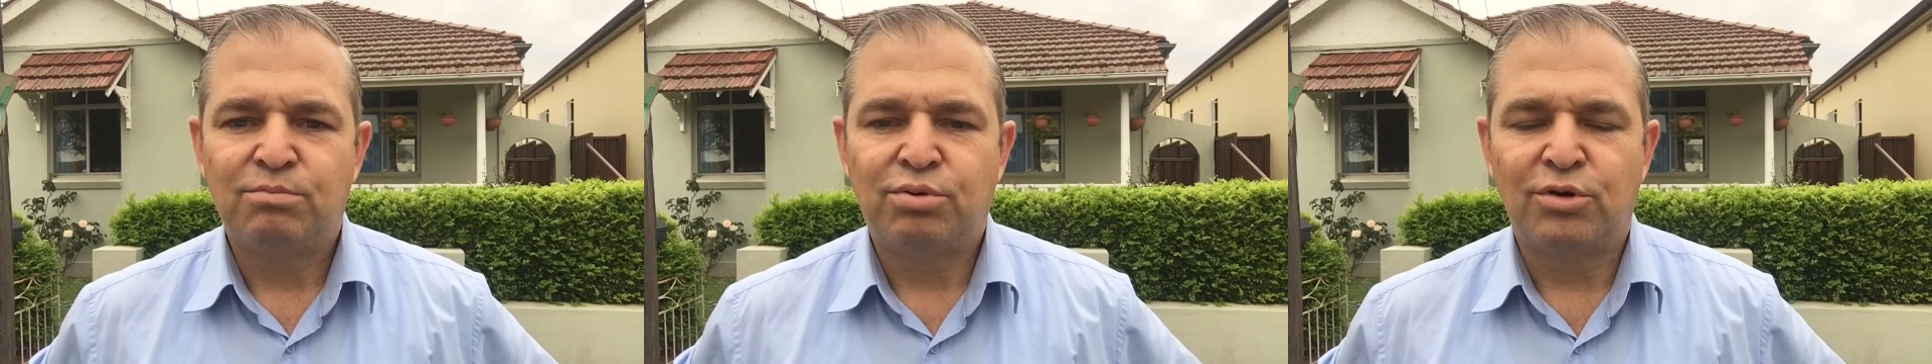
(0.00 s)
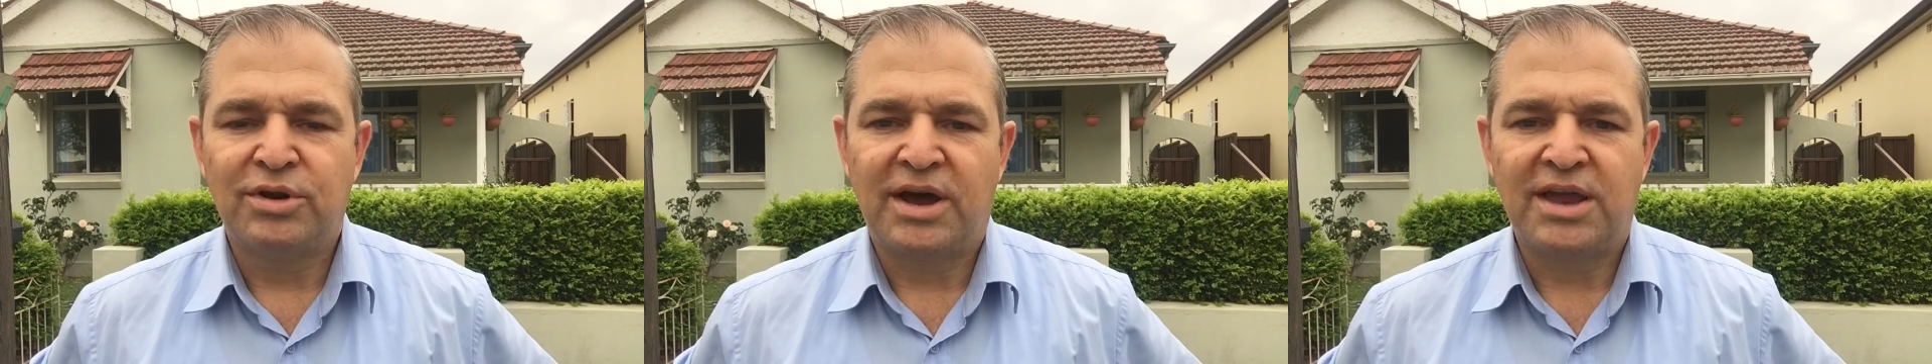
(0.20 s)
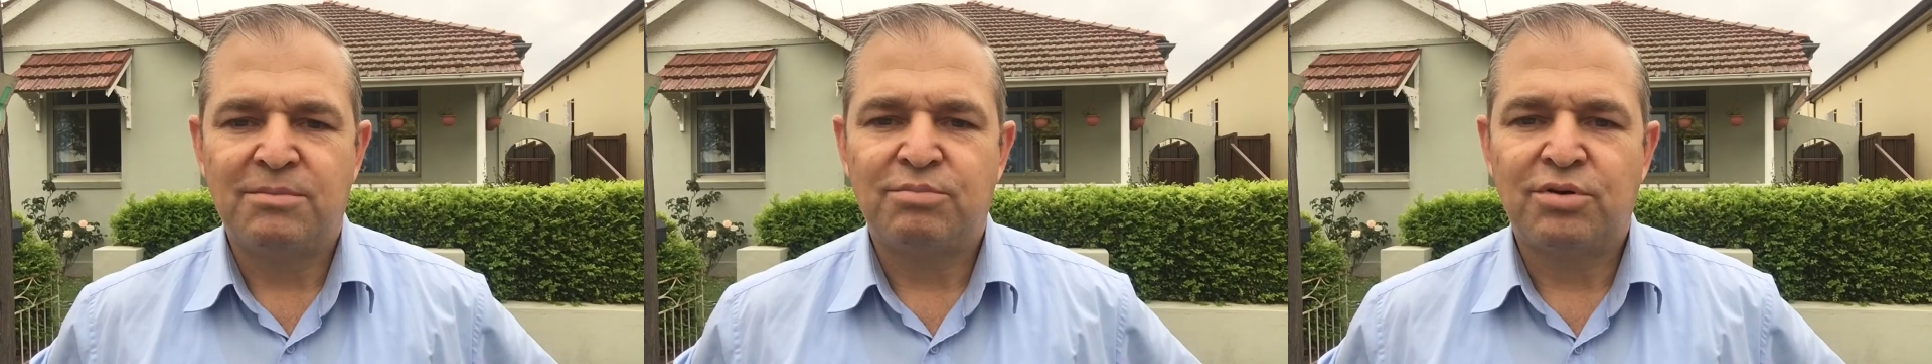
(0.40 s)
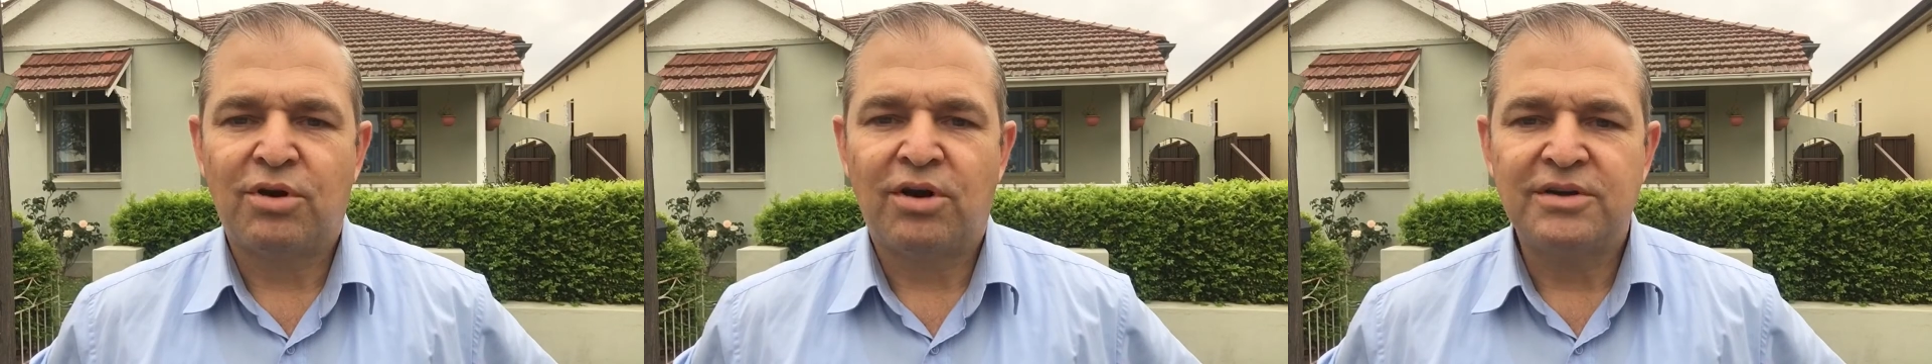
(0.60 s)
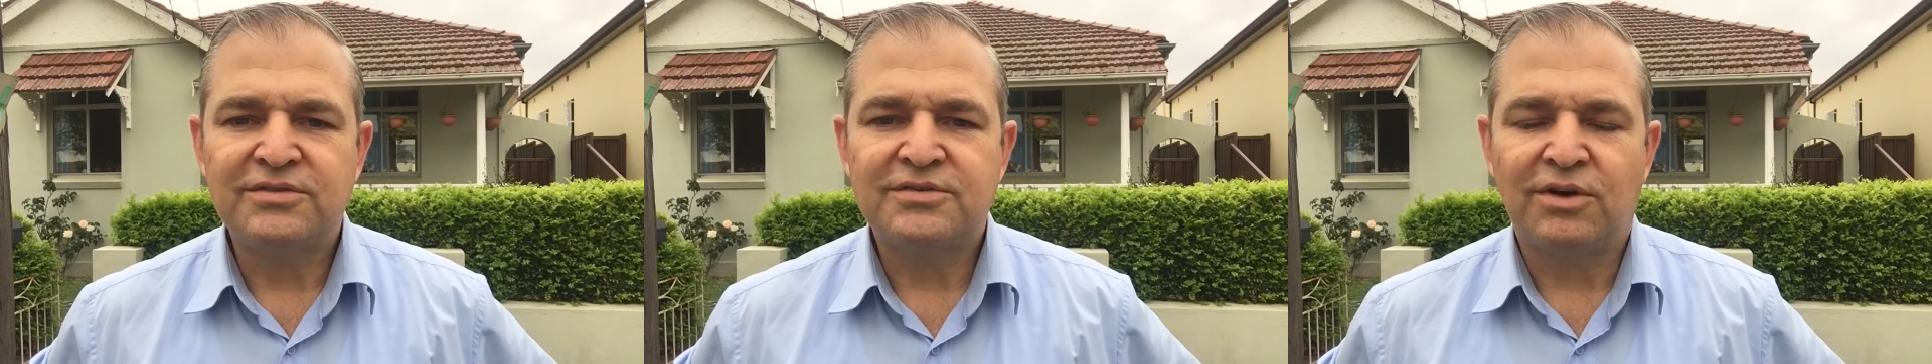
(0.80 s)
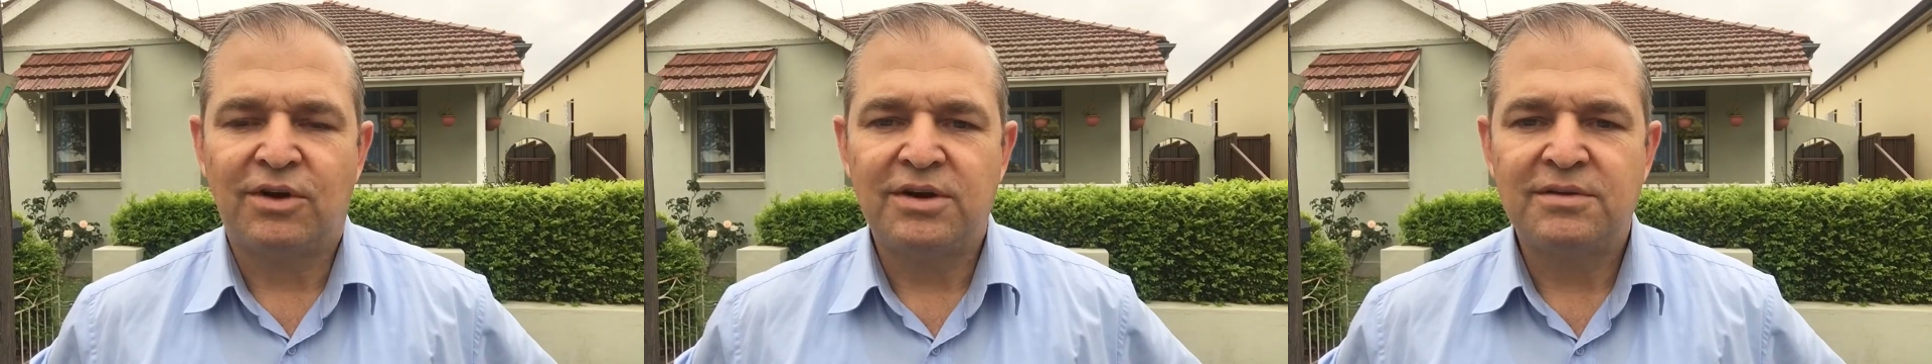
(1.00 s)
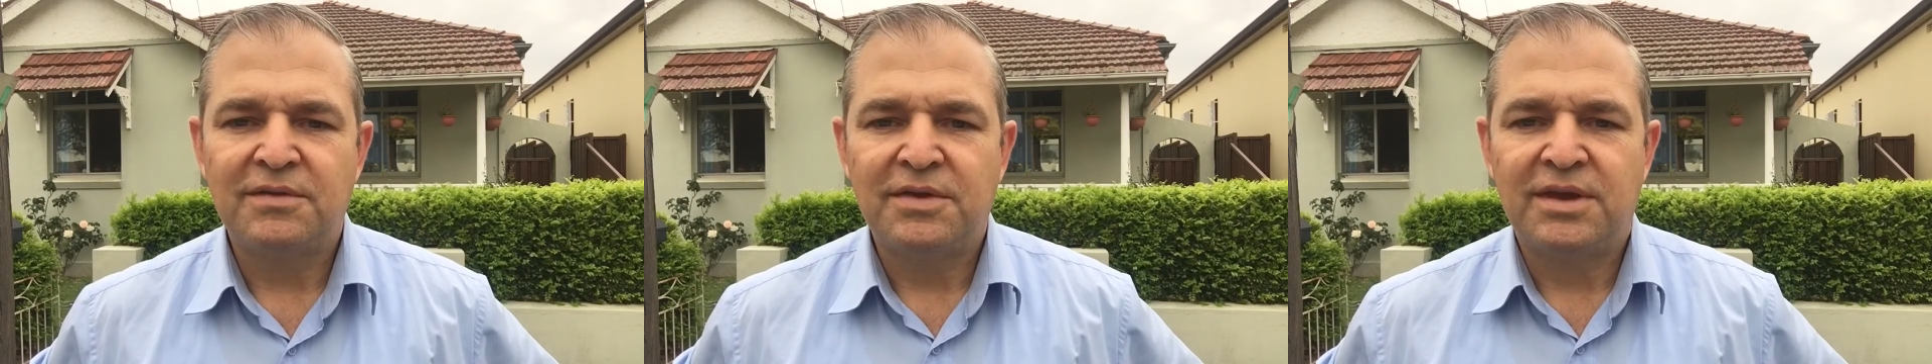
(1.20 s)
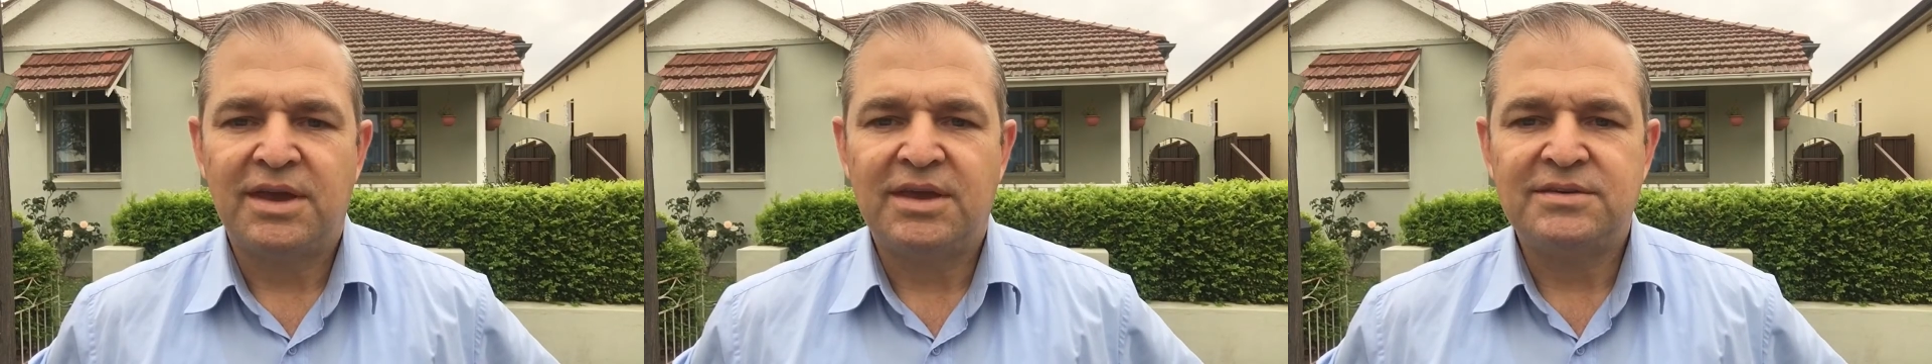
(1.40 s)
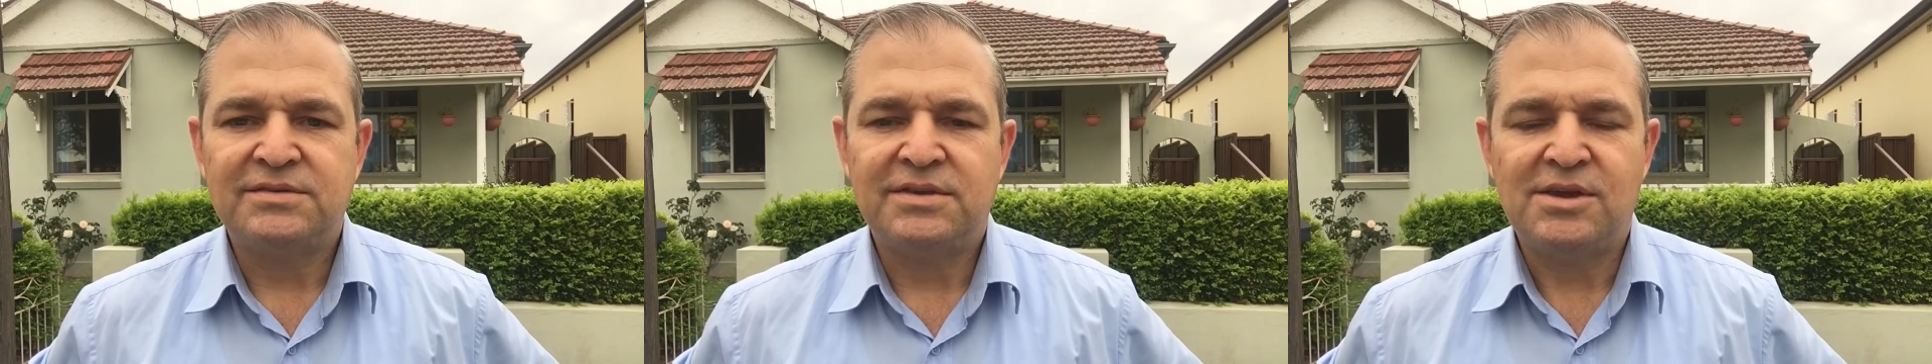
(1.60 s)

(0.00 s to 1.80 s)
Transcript: put a price on is